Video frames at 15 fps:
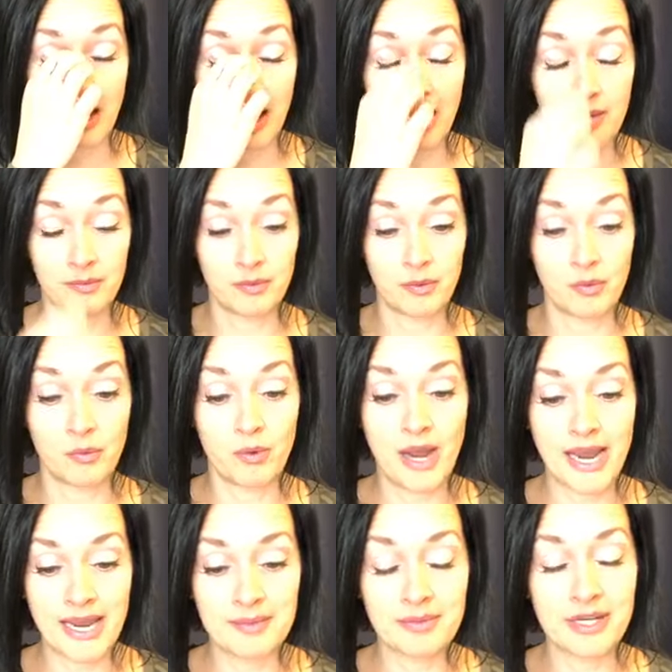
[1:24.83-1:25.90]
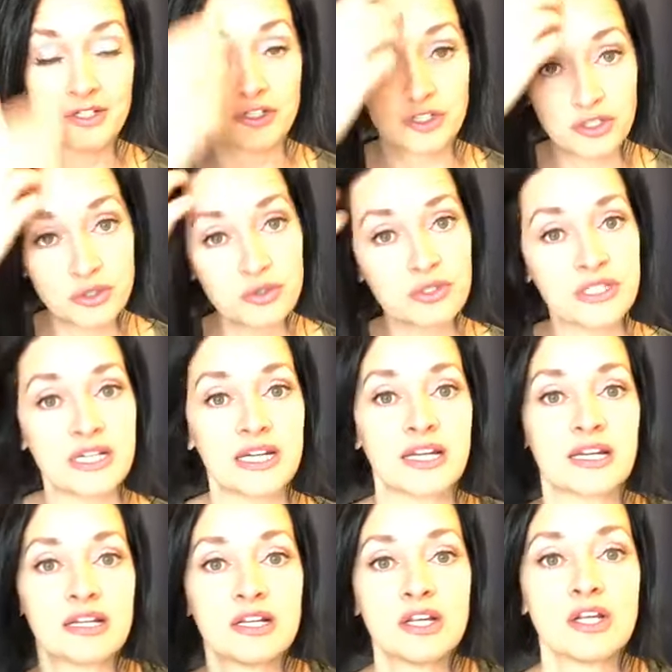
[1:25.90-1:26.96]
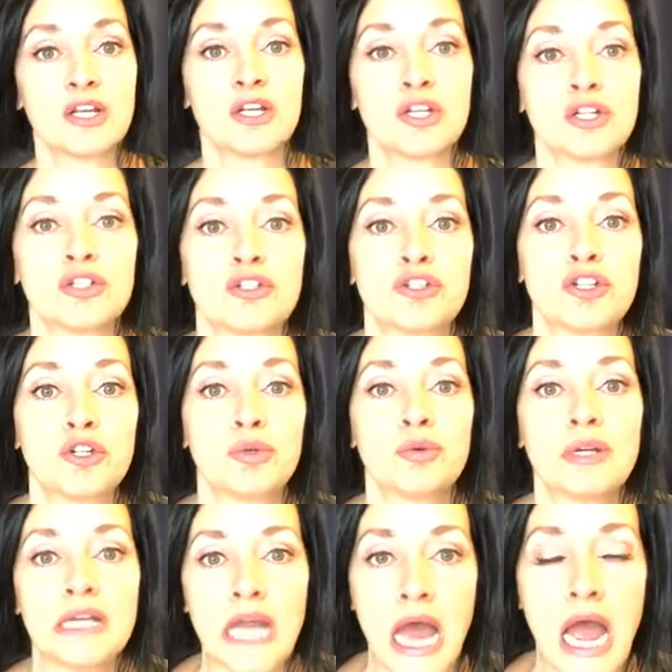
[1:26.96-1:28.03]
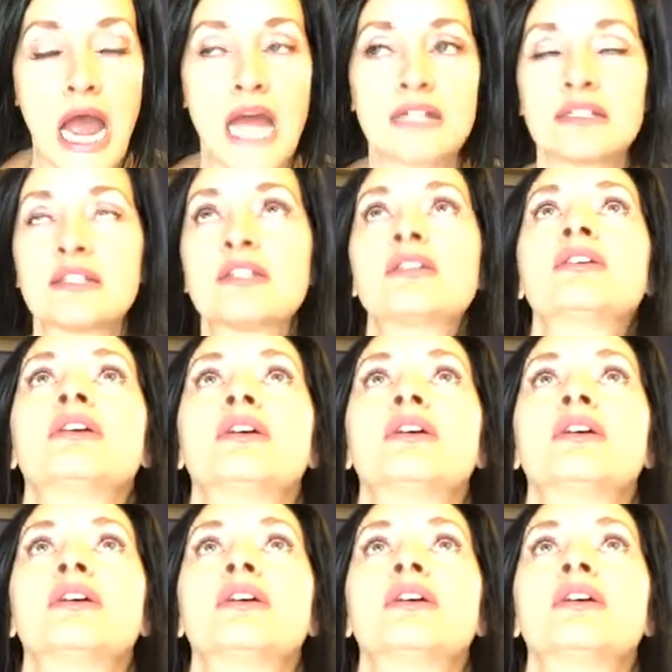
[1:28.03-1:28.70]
Um, why am I choosing to not